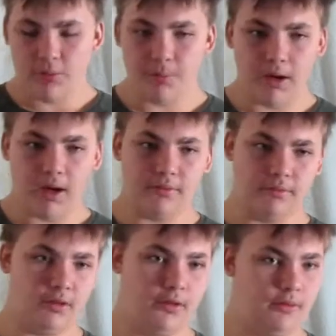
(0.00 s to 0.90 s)
But
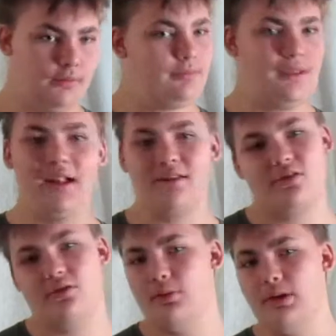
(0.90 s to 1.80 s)
that's
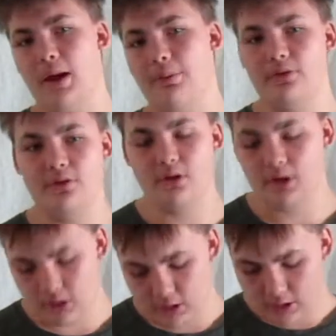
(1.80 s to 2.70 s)
just what happened.
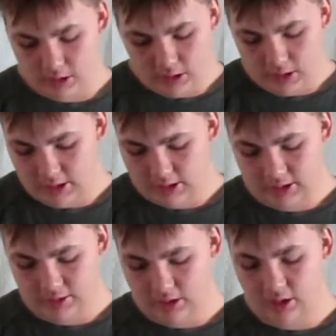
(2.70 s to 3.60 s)

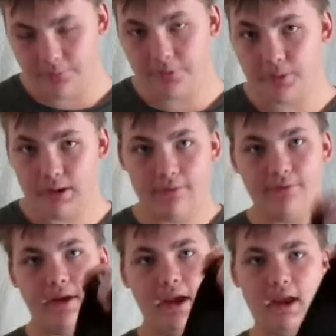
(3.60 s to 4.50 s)
It comes
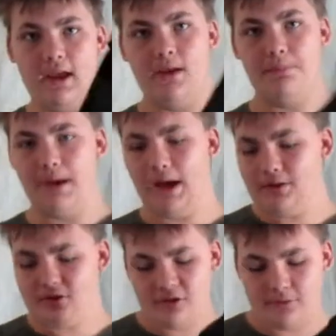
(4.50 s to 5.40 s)
with a
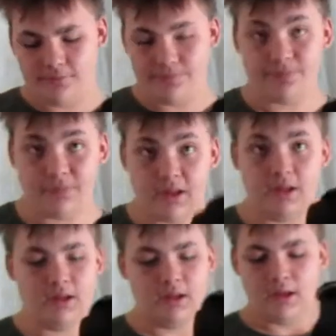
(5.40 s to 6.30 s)
pouch.
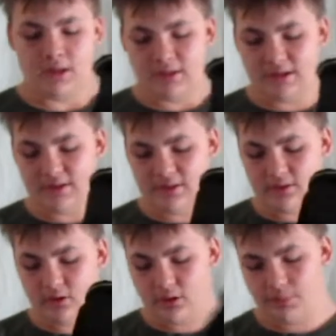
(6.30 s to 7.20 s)

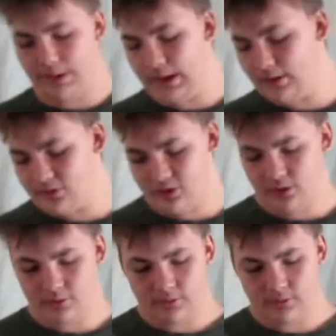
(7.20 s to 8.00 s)
Decent looking pouch.